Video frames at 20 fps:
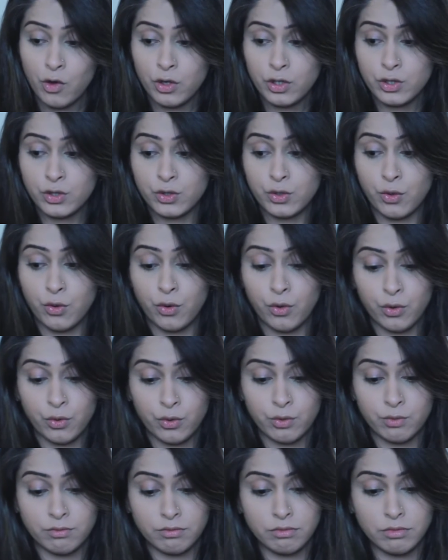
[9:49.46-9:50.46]
so
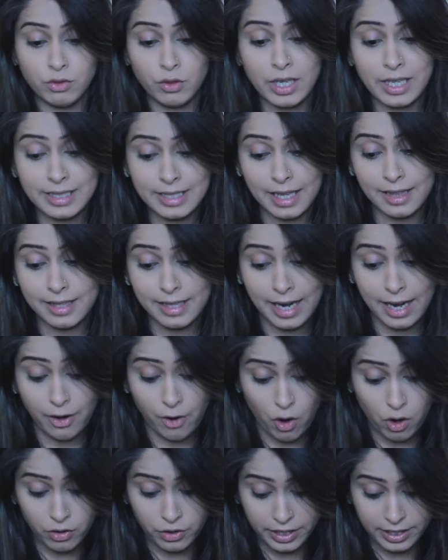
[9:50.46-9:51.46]
you can tell that
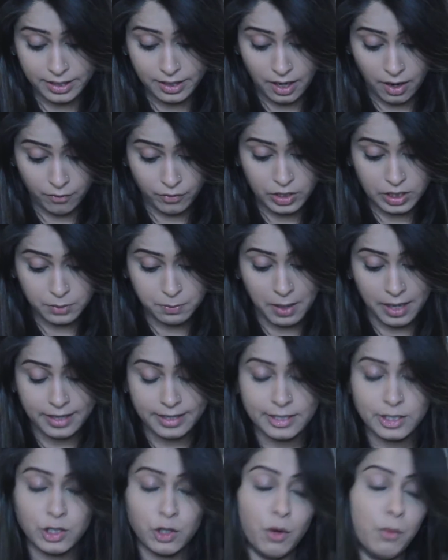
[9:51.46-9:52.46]
I already love this
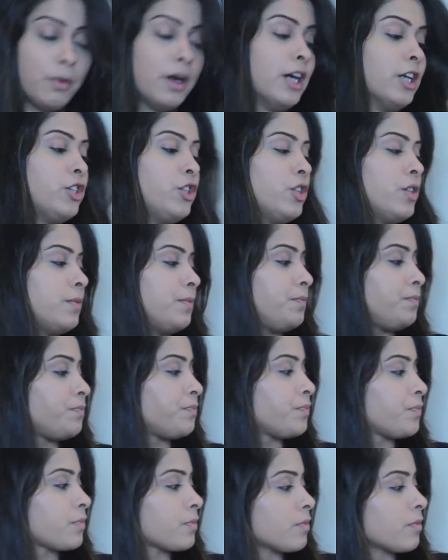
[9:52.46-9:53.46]
palette so much.
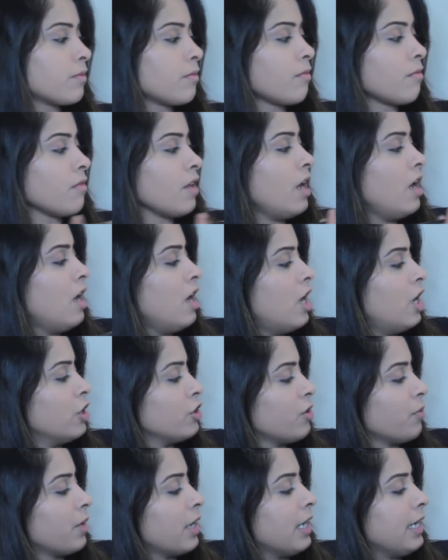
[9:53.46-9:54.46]

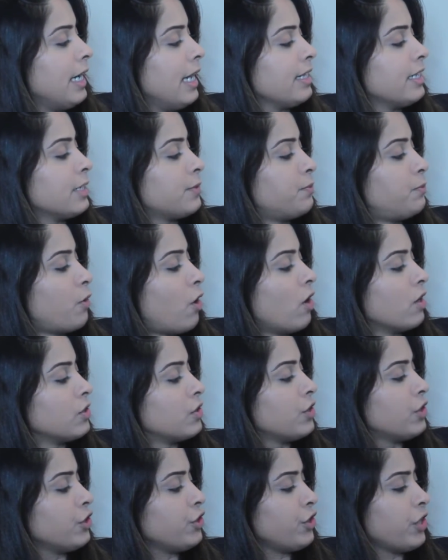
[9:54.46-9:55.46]
So I'm gonna take this
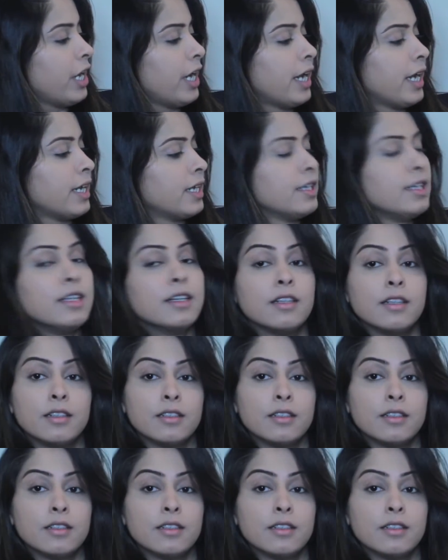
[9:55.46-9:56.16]
bronzer shade